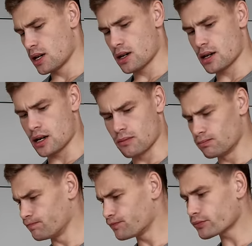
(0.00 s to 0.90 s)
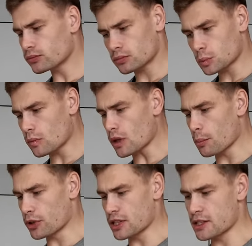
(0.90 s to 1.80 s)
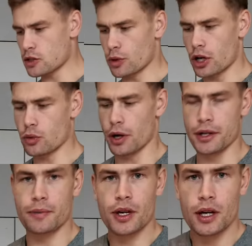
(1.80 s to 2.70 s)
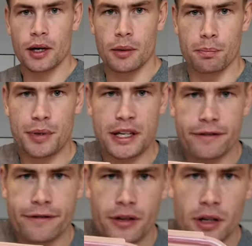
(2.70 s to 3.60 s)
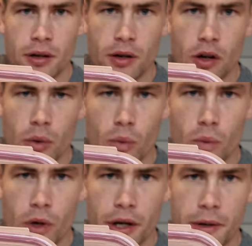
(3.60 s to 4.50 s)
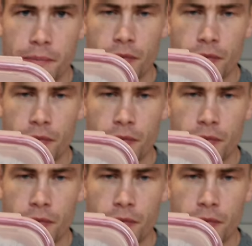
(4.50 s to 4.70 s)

But this one, other one, beef one,